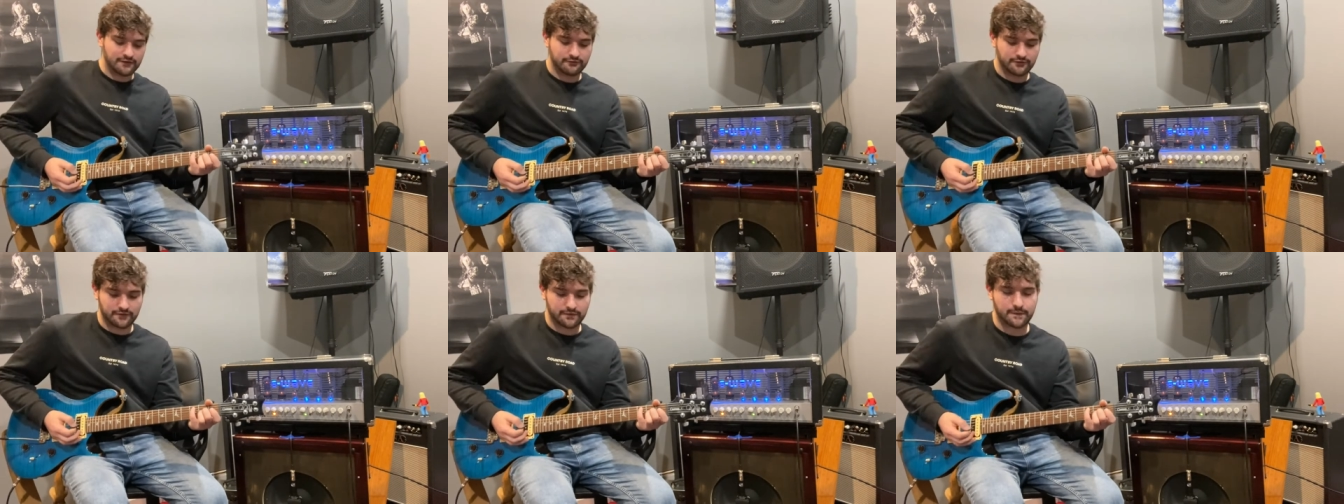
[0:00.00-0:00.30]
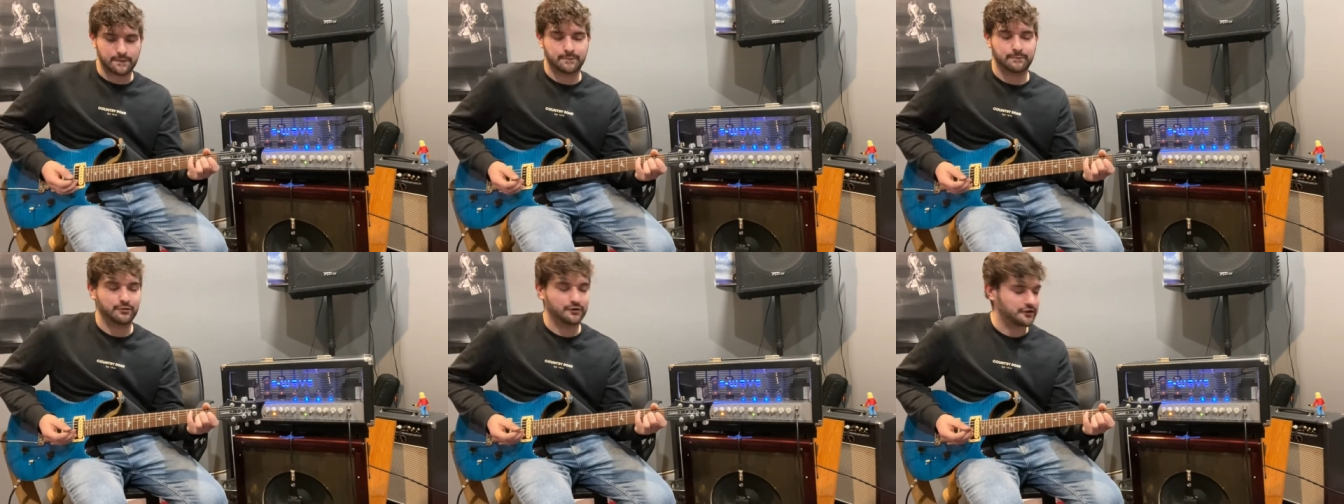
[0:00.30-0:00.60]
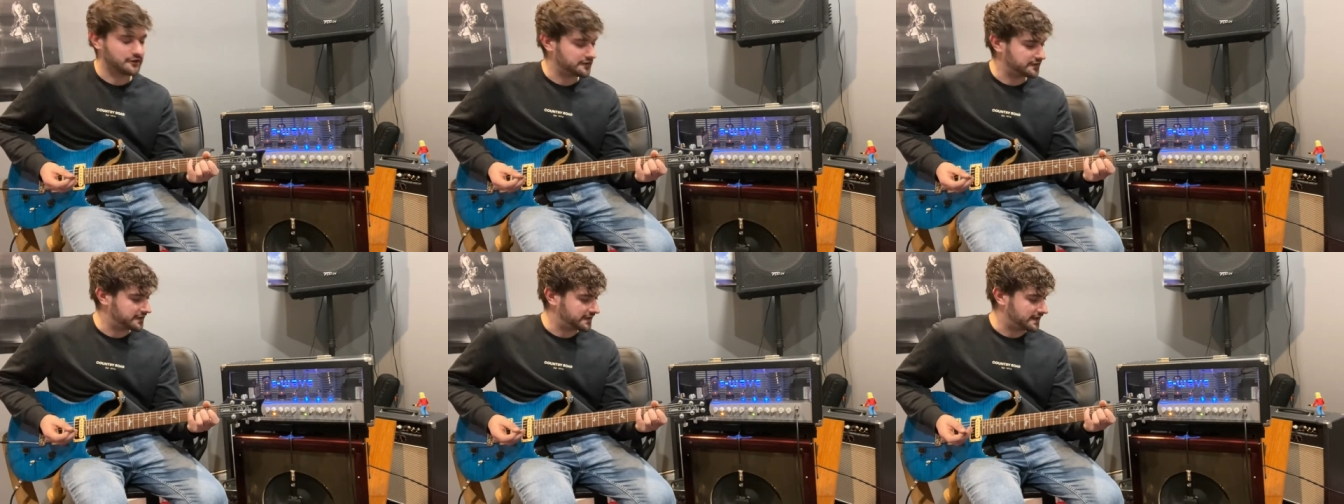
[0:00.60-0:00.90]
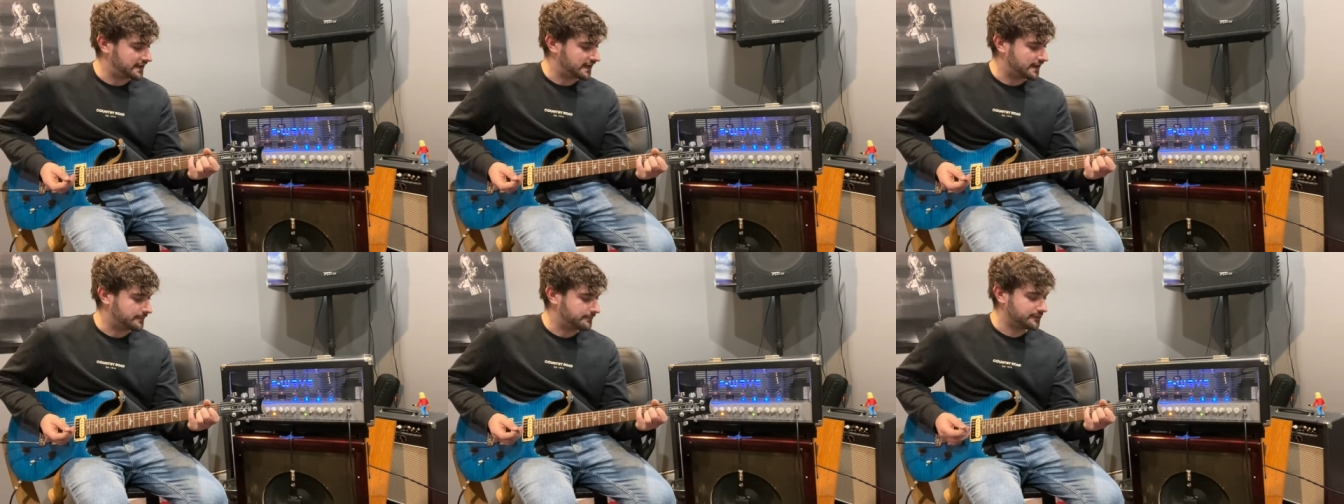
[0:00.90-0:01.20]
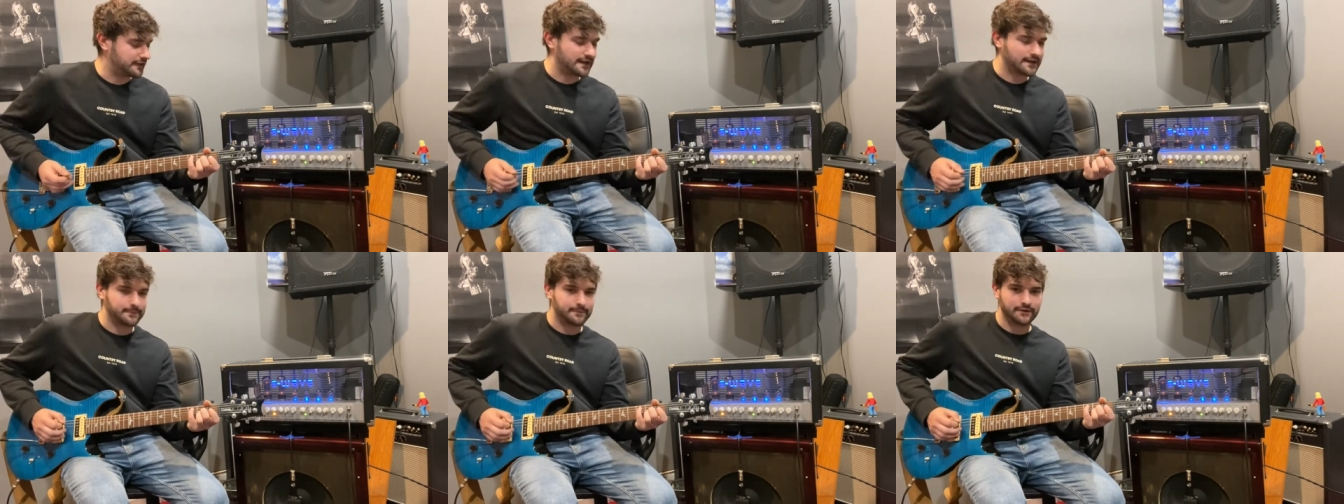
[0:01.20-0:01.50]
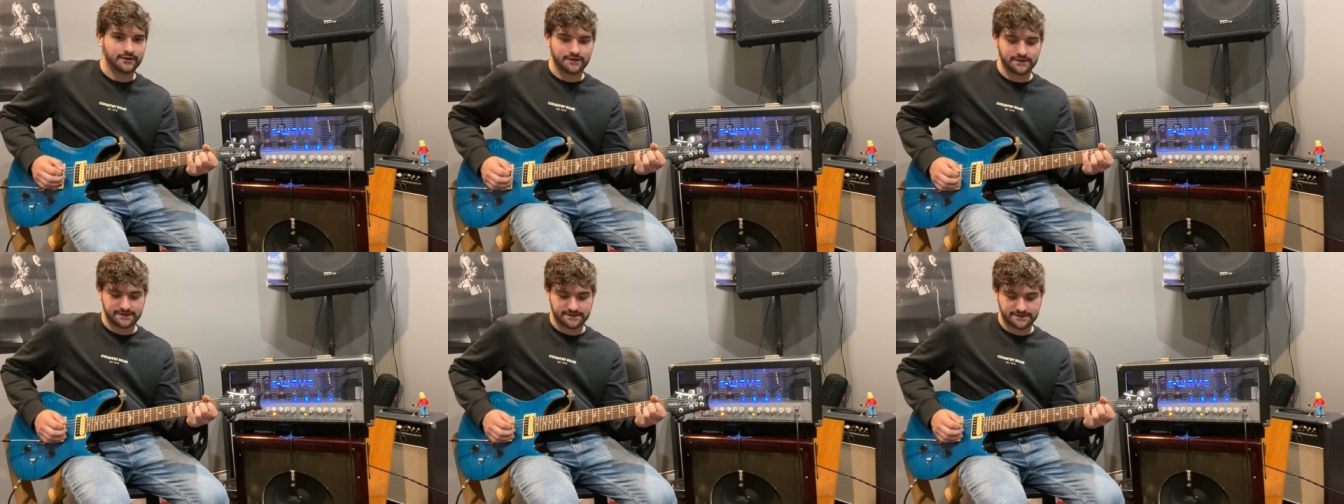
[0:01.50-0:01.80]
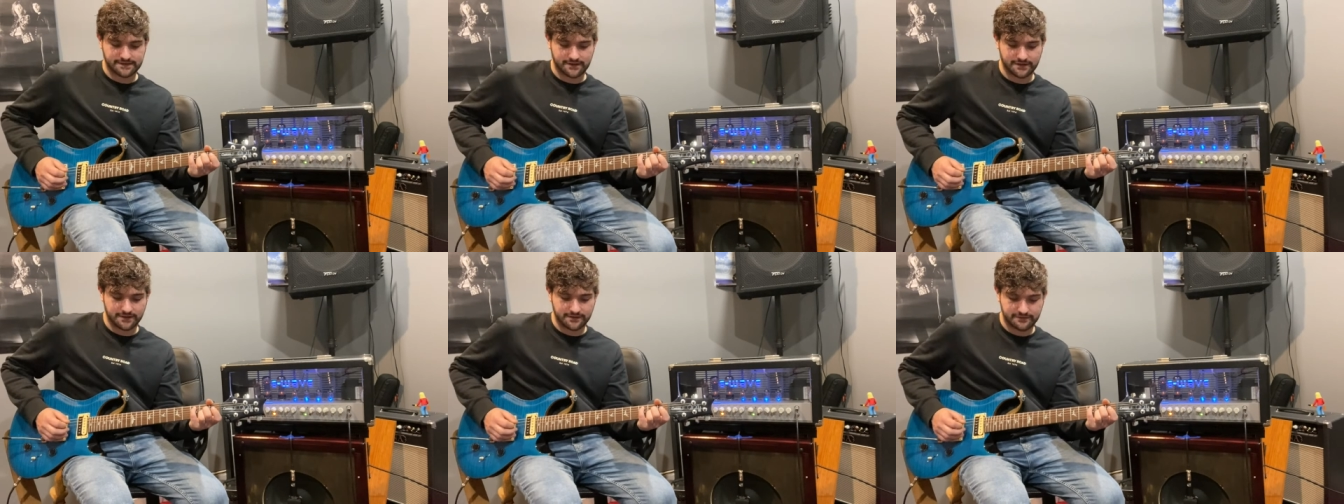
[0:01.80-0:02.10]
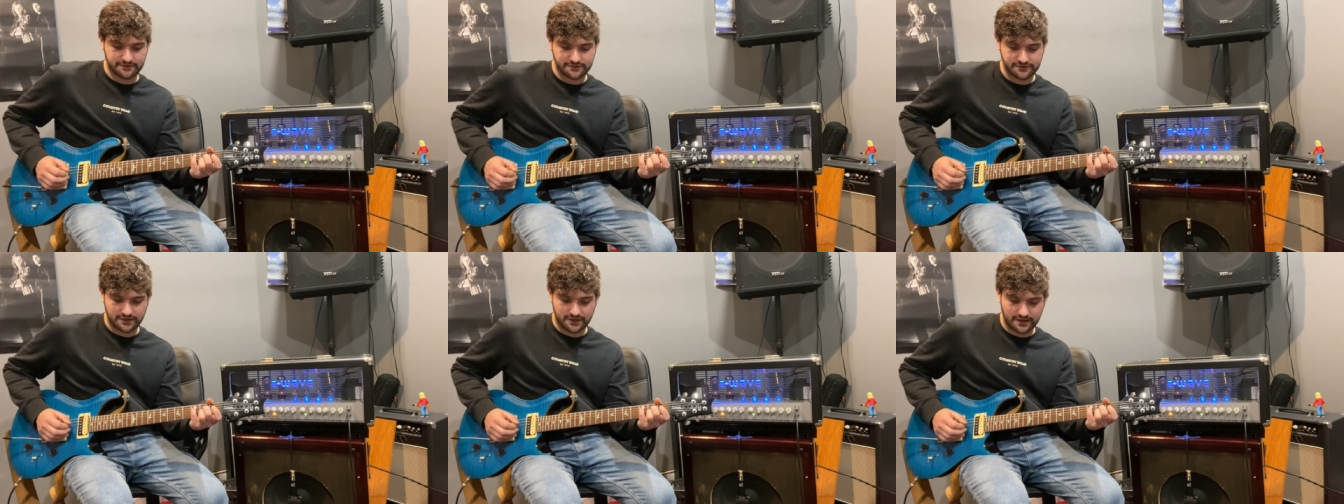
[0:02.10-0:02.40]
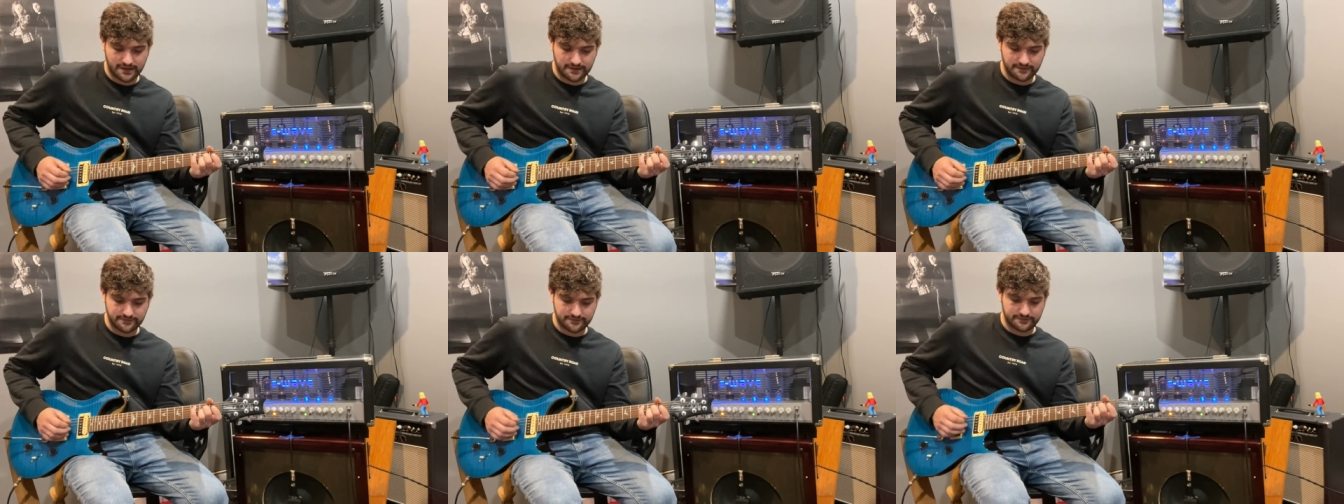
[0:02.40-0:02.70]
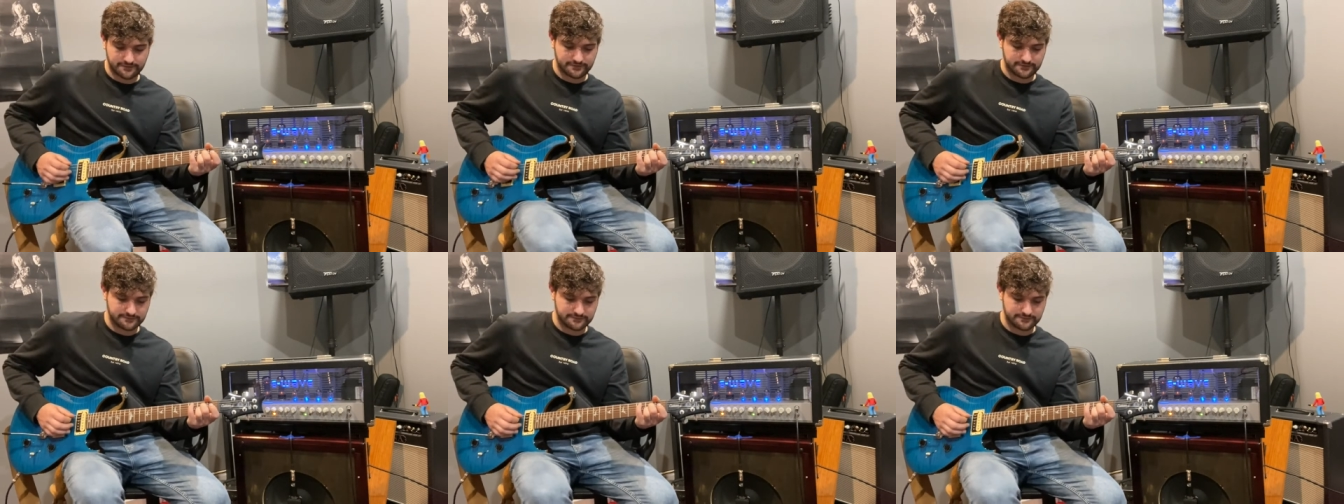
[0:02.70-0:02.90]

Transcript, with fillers: If we put on the uh, black box overdrive.